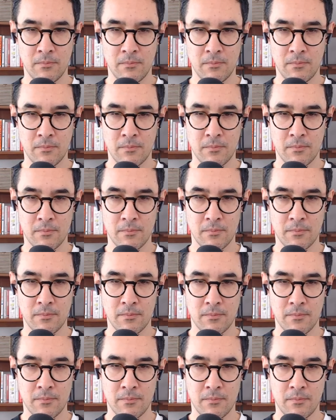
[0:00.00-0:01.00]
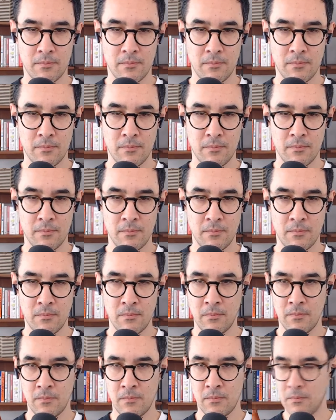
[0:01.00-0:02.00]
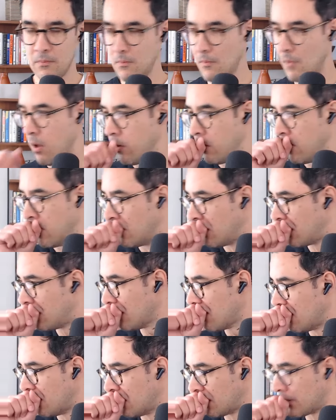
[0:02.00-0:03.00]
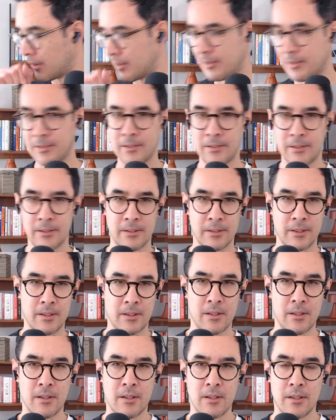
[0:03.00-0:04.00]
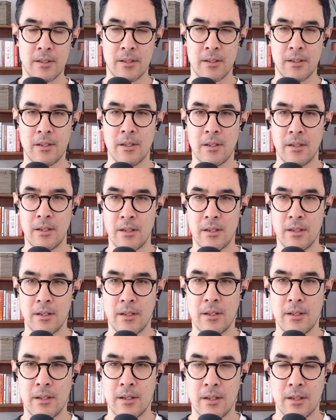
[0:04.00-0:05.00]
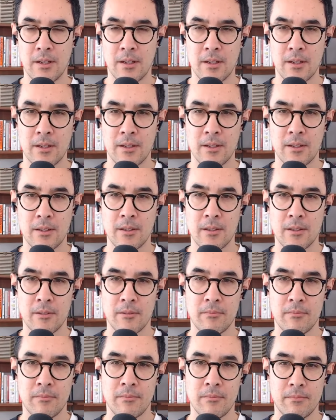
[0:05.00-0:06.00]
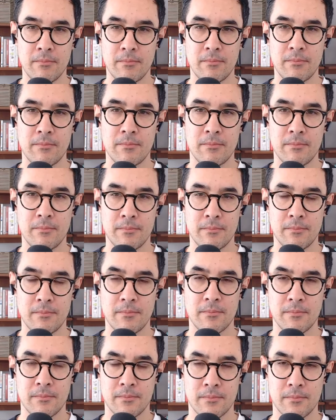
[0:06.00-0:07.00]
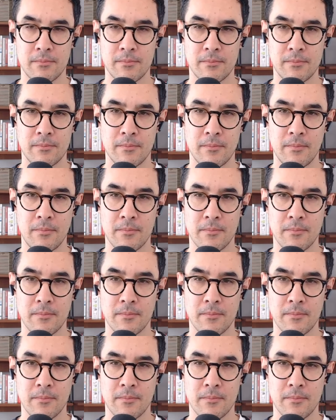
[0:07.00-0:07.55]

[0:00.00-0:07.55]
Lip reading: (not speaking)